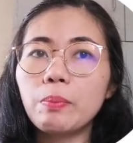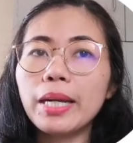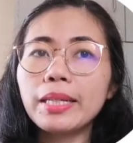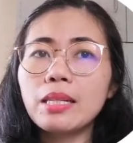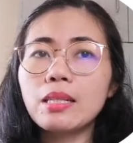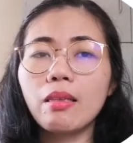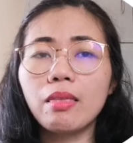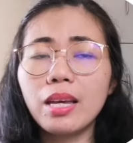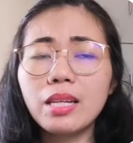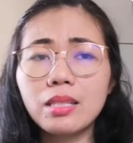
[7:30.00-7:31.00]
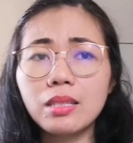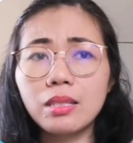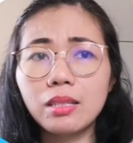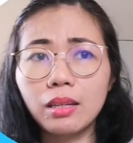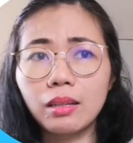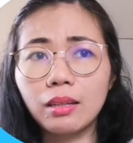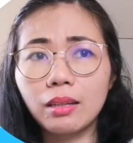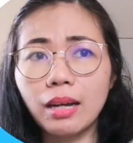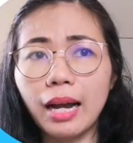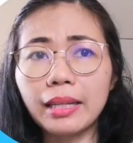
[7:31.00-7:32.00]
experience
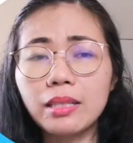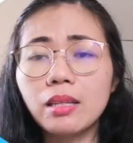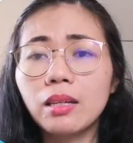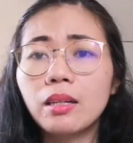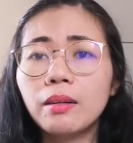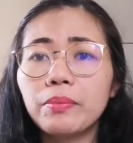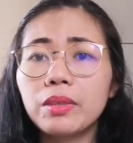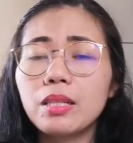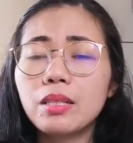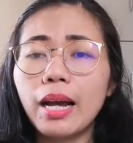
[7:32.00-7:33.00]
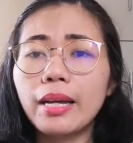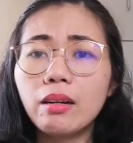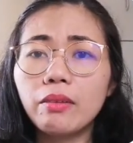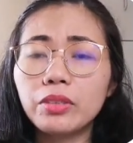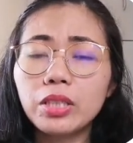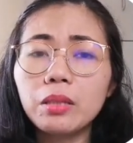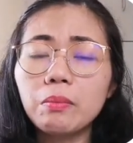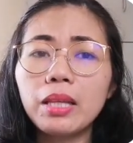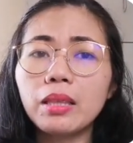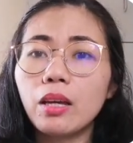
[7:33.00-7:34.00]
kinds this kind
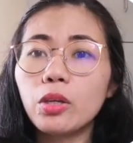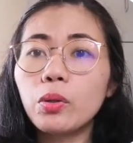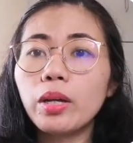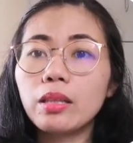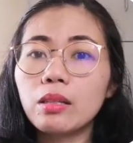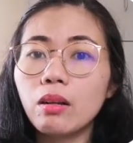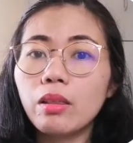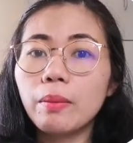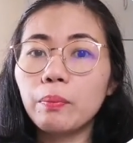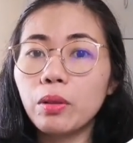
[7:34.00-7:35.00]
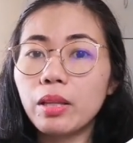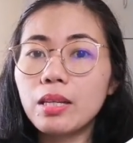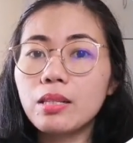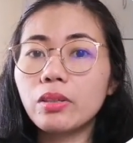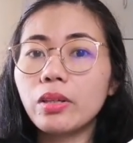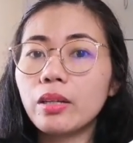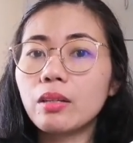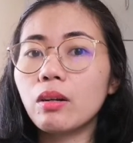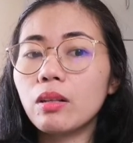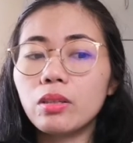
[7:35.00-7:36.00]
of treatment, you can call the police
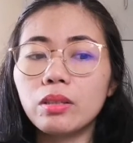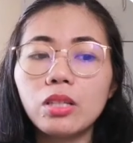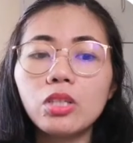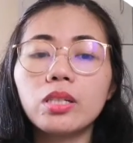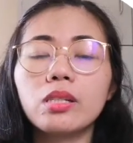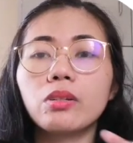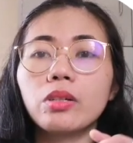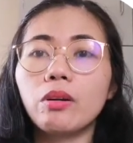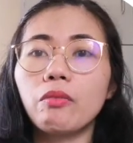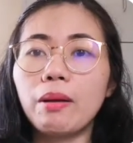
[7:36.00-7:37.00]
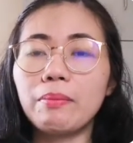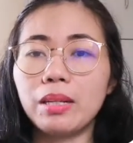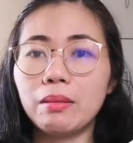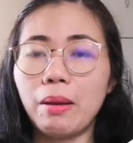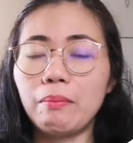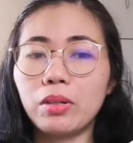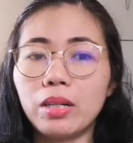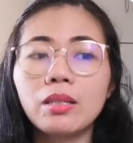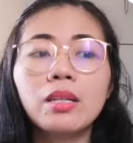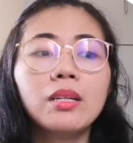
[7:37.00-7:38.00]
or you can call your teachers or your family
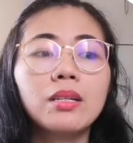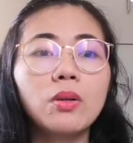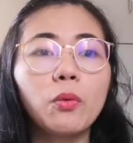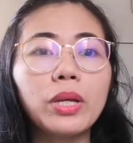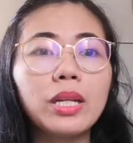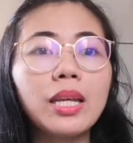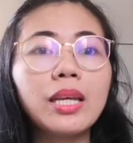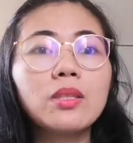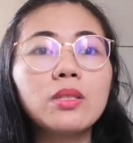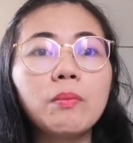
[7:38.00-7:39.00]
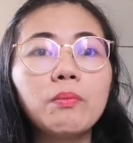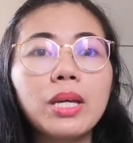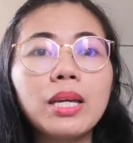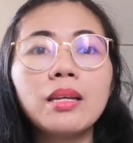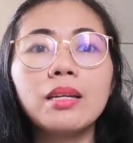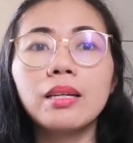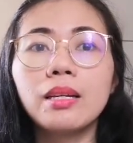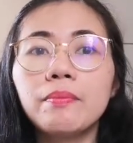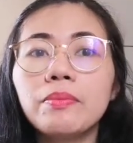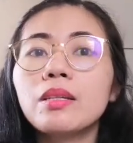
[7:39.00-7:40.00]
member. So we need to
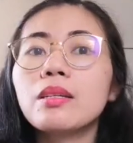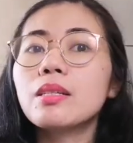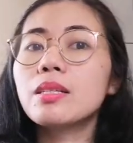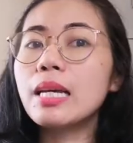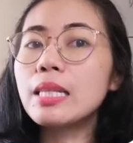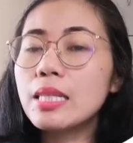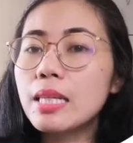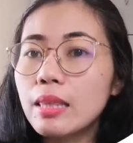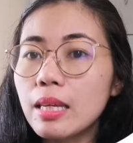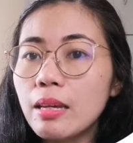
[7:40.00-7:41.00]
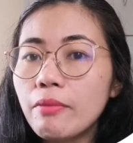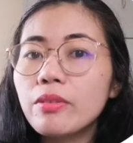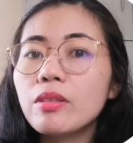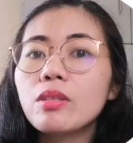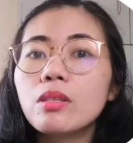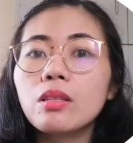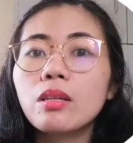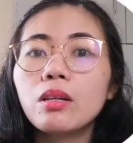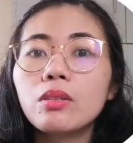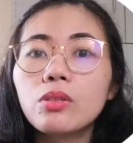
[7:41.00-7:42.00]
be sensitive
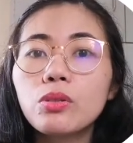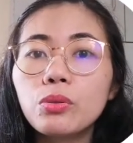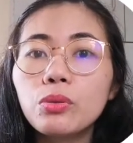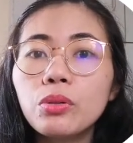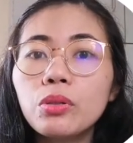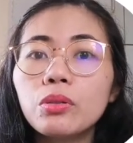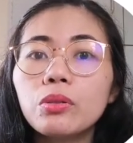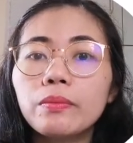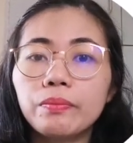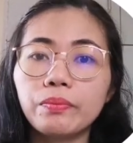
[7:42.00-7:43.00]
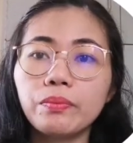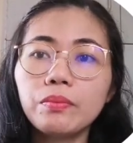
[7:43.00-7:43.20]
to